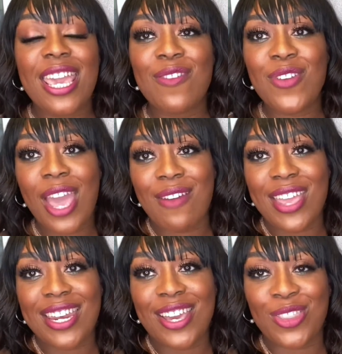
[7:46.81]
If you have
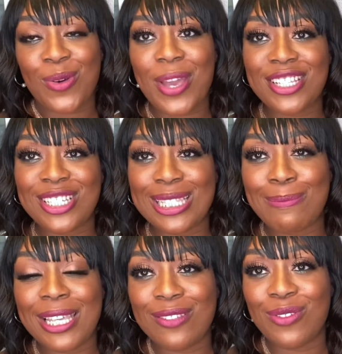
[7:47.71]
any other questions,
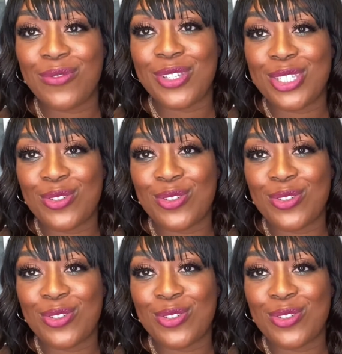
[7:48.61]
please feel free to